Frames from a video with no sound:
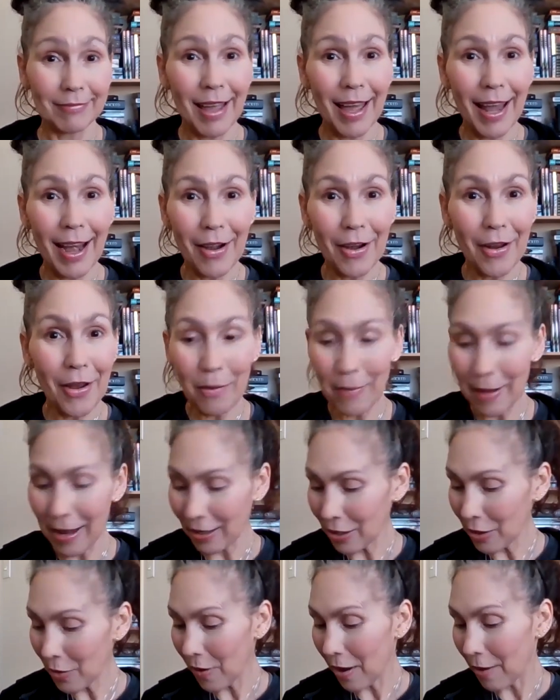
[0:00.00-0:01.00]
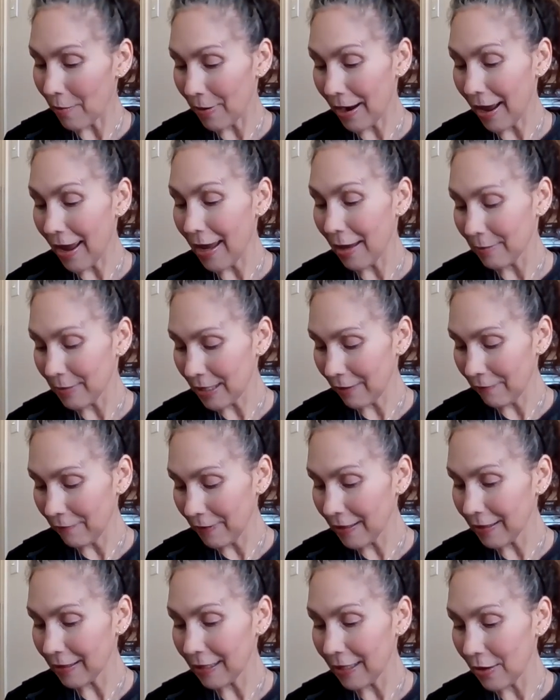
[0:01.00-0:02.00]
I don't know about you all, but I am
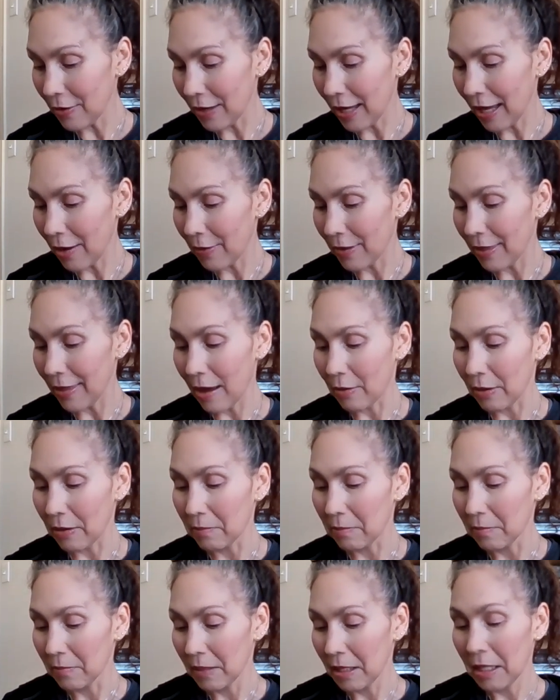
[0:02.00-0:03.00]
definitely okay with that one.